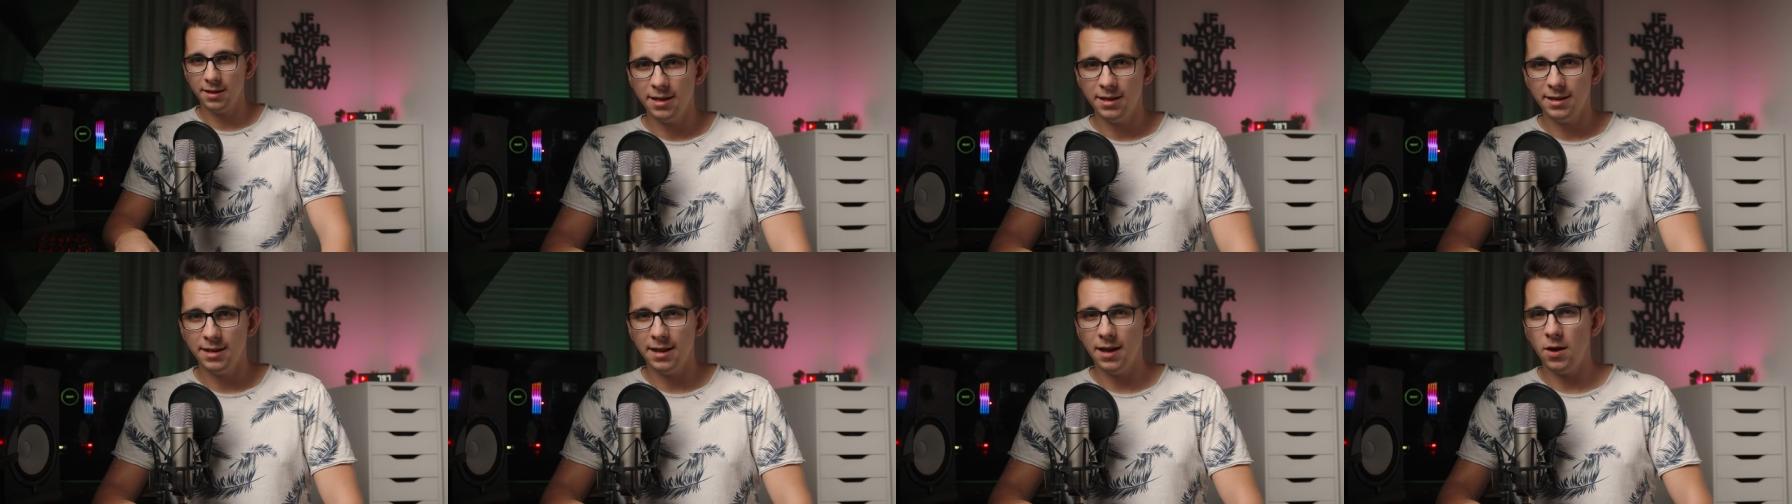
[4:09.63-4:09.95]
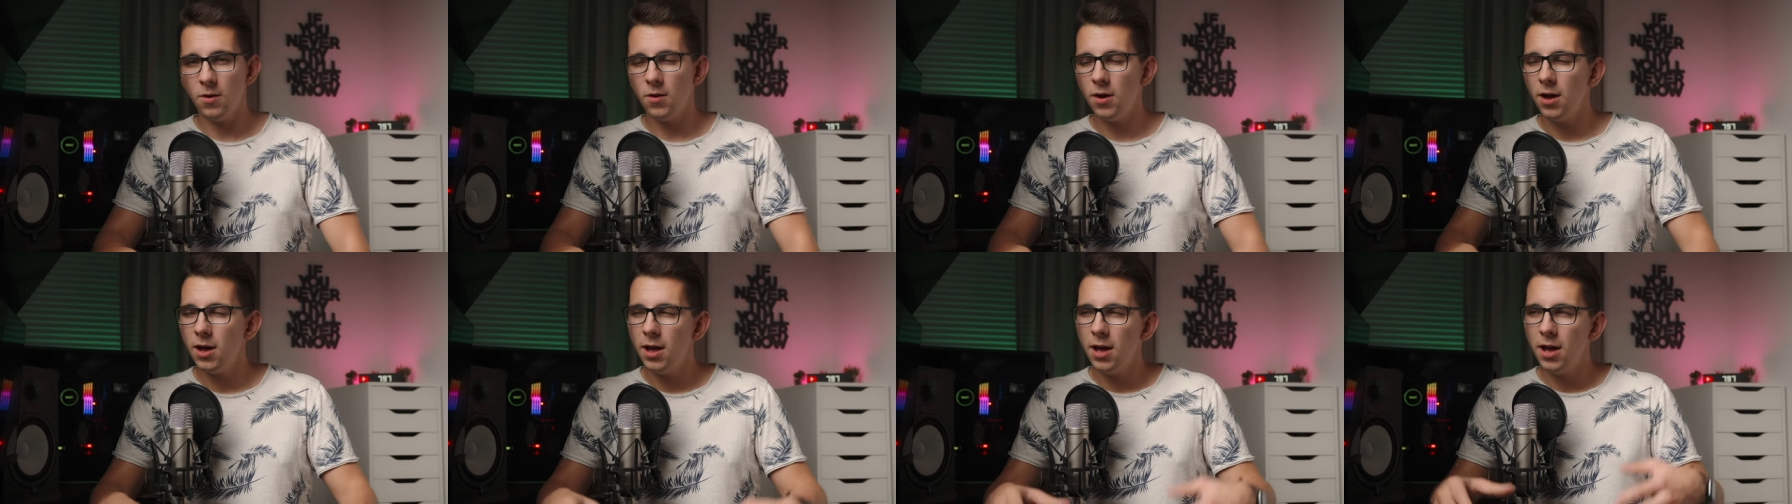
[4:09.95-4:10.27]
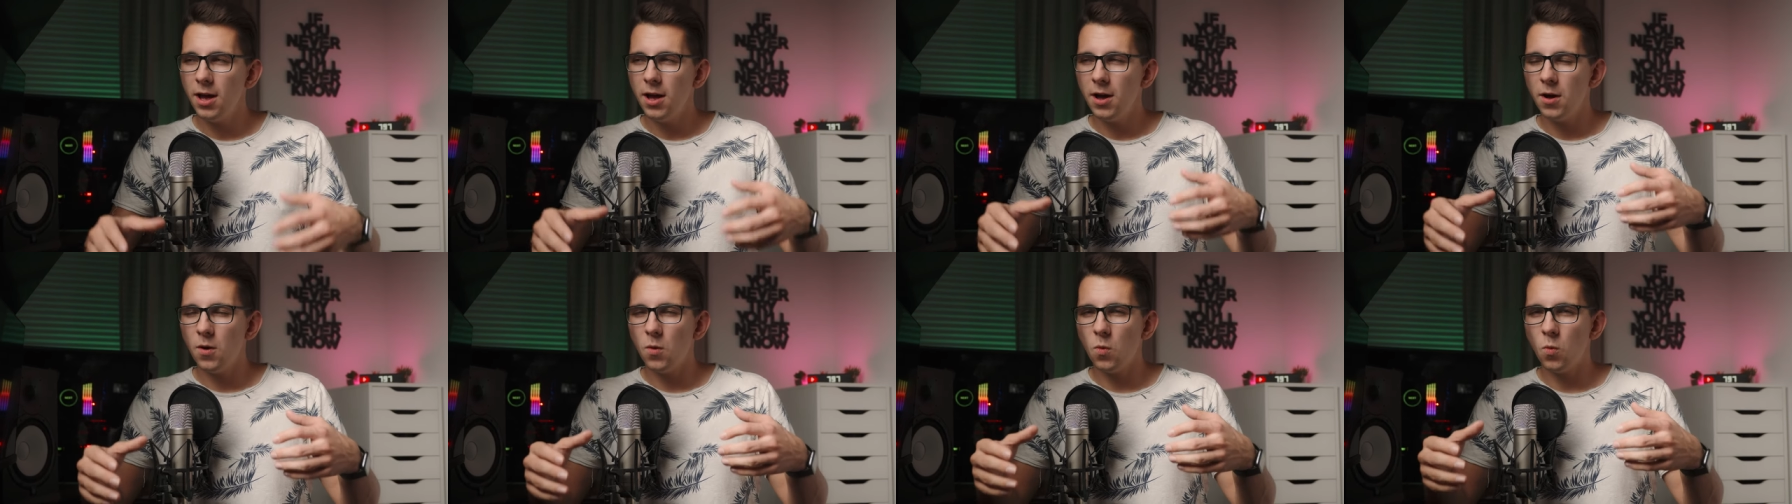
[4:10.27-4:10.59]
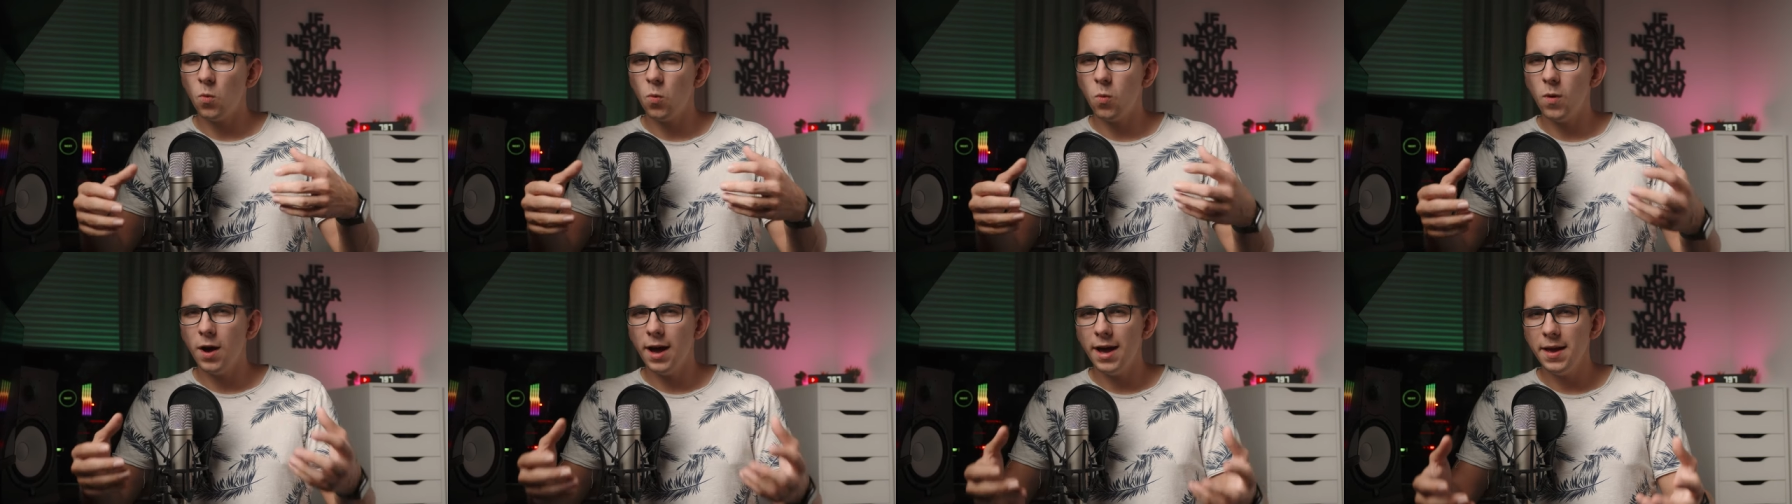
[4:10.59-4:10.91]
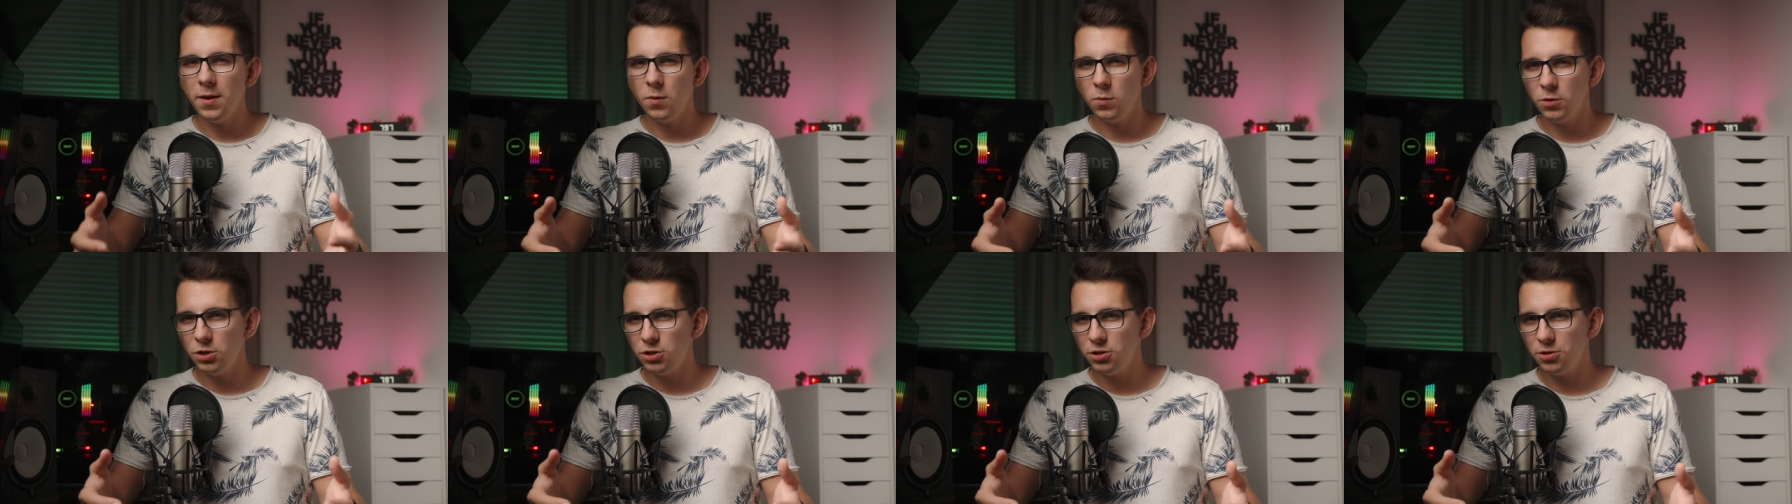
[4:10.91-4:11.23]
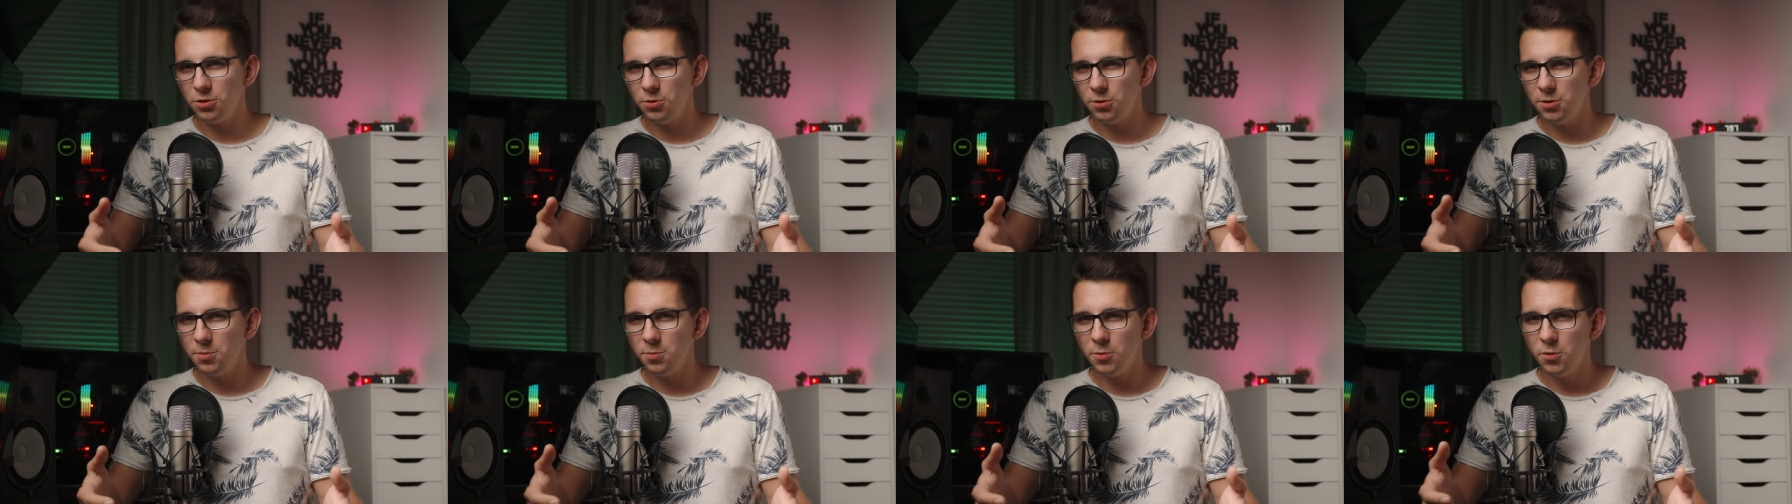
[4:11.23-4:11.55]
Now, why would
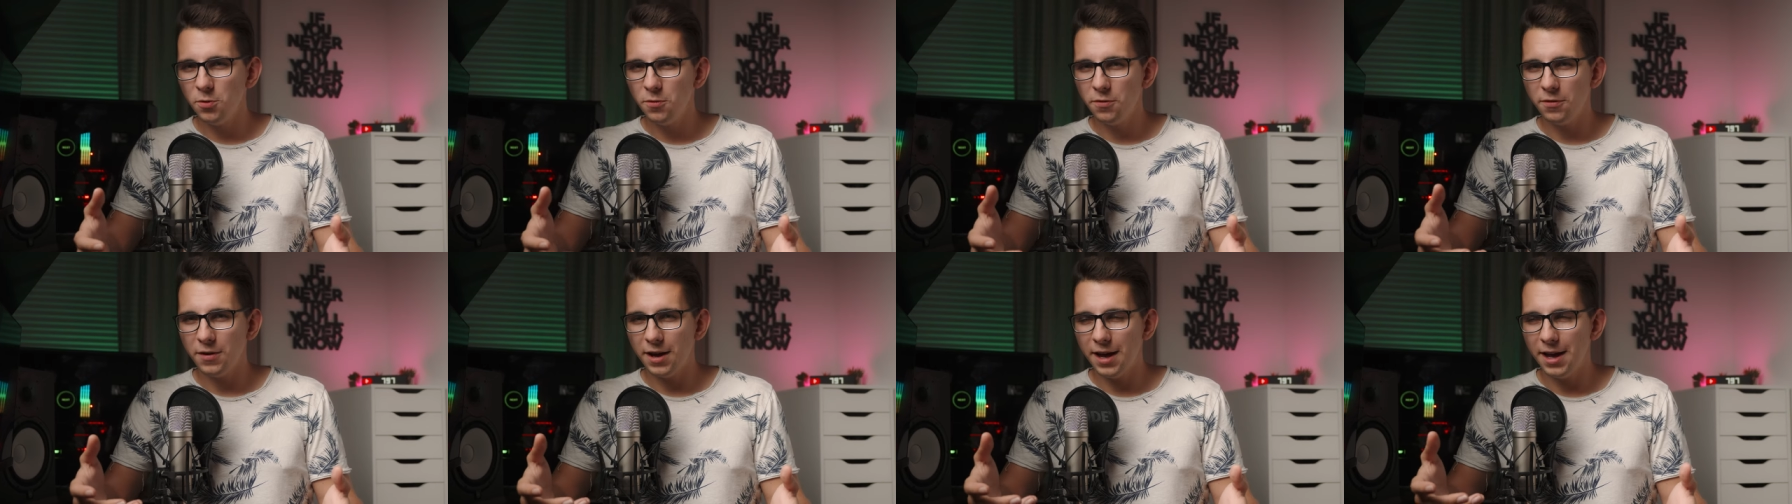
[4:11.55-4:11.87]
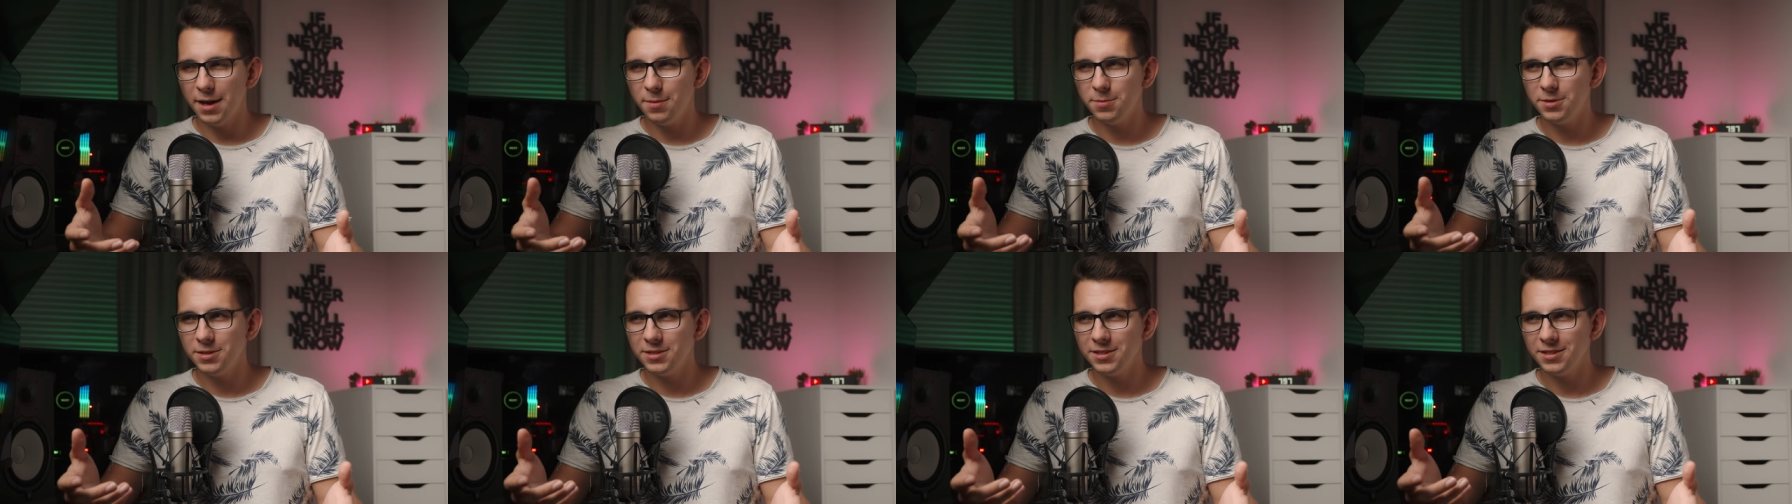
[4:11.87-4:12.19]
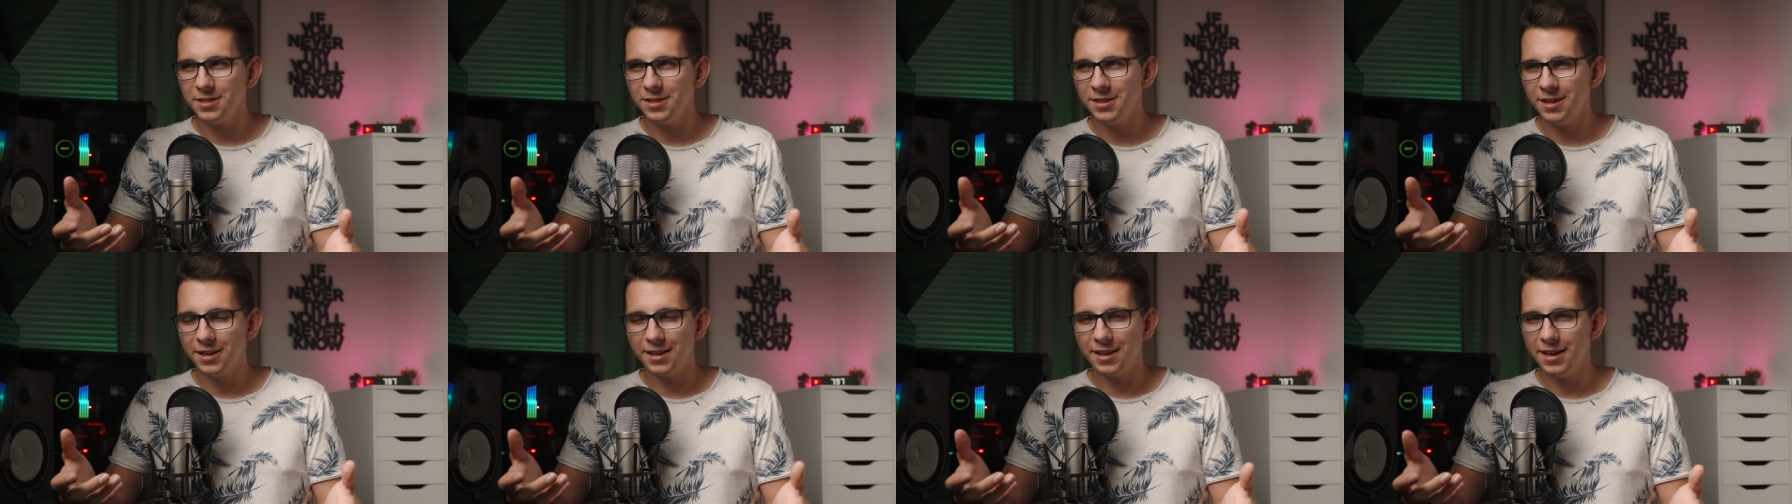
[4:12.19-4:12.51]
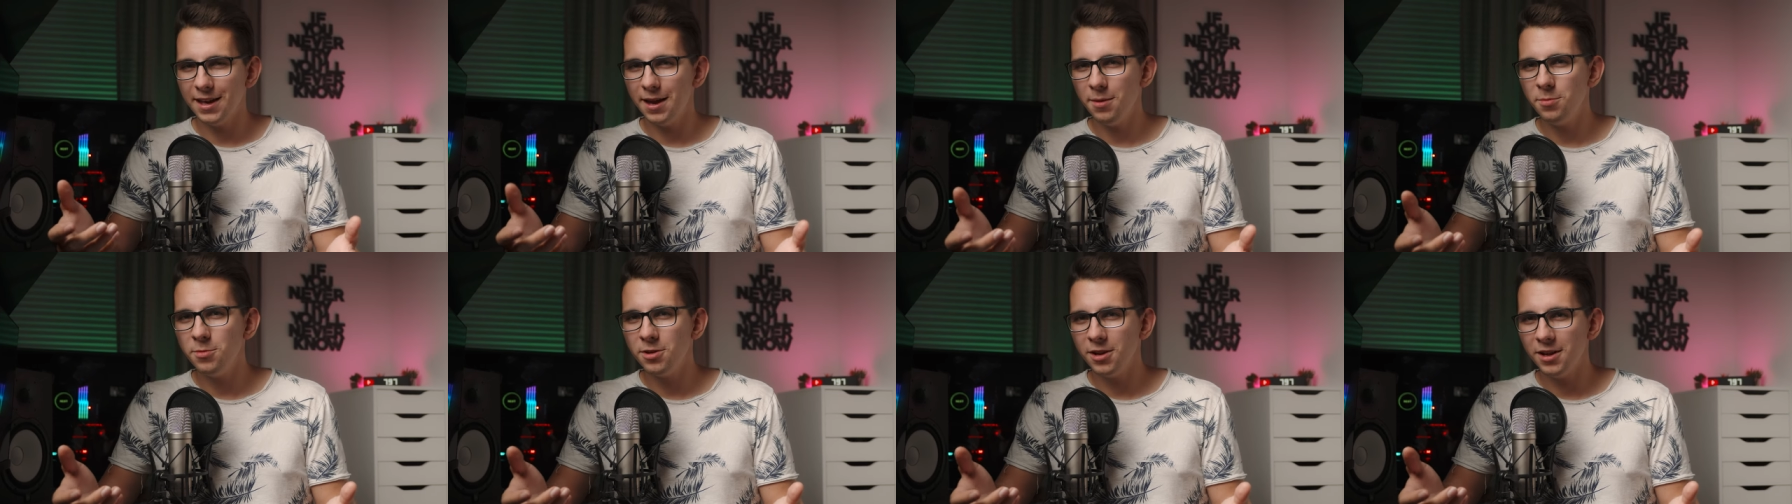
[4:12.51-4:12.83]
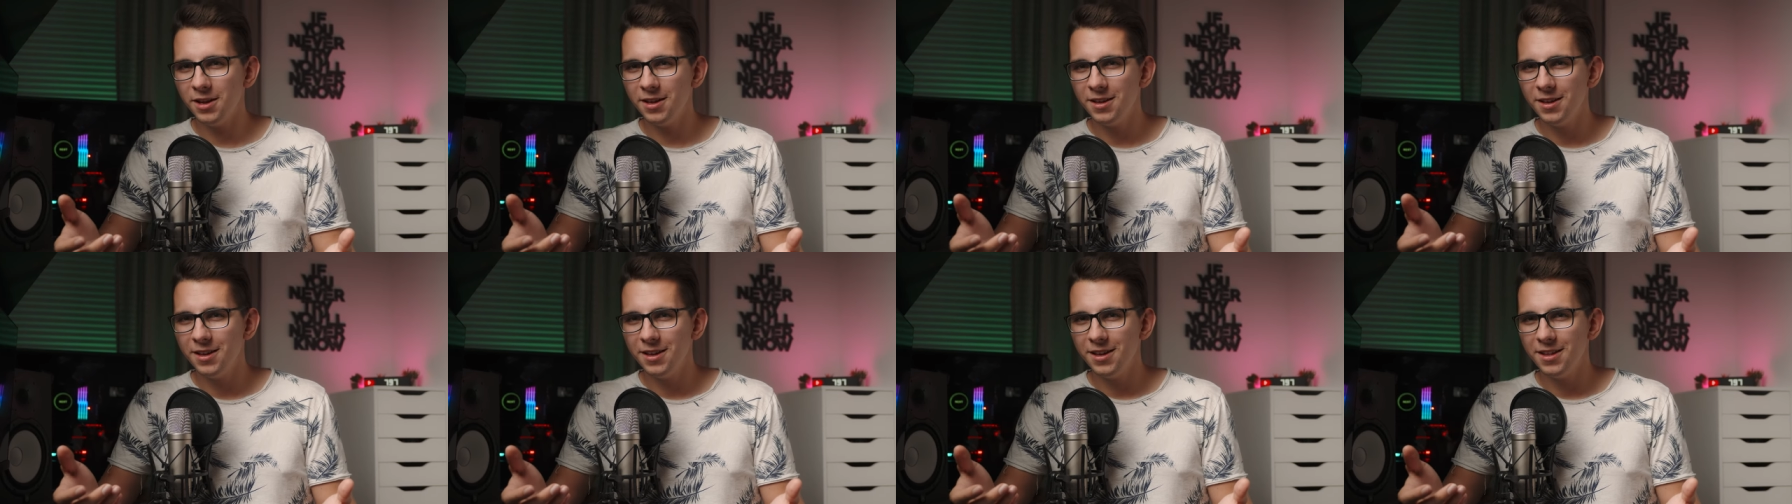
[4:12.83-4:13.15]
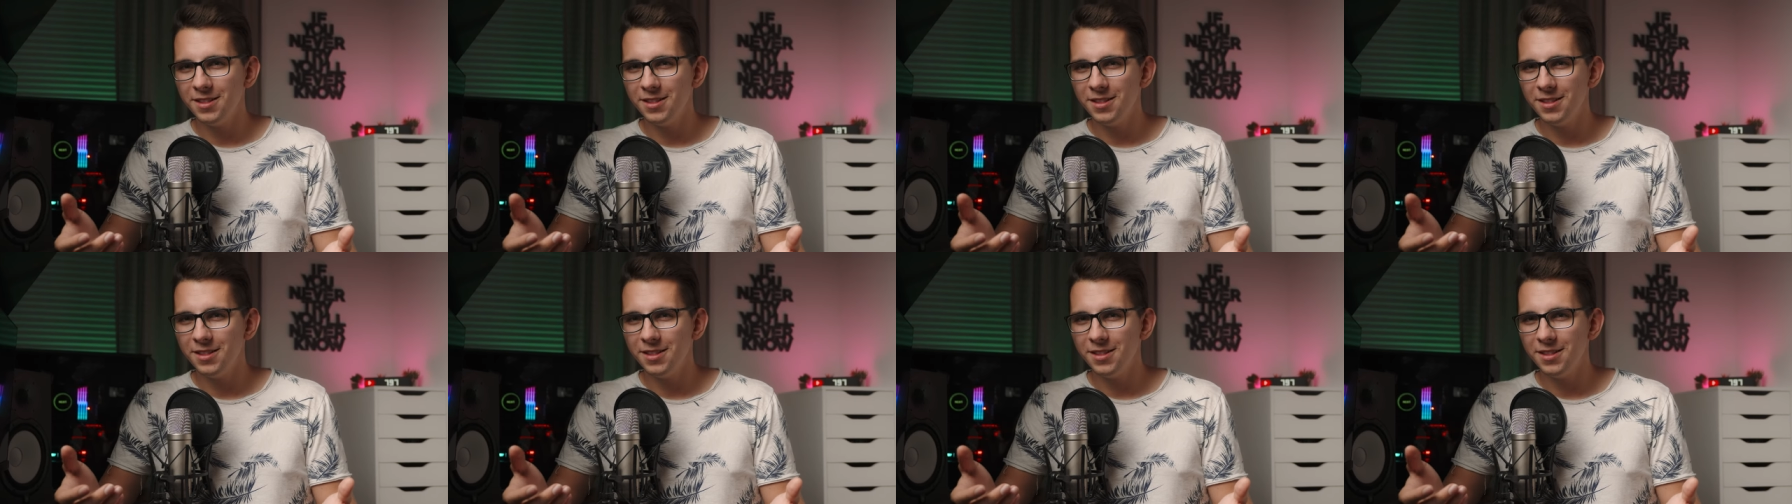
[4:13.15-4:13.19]
you remove IBIS in a camera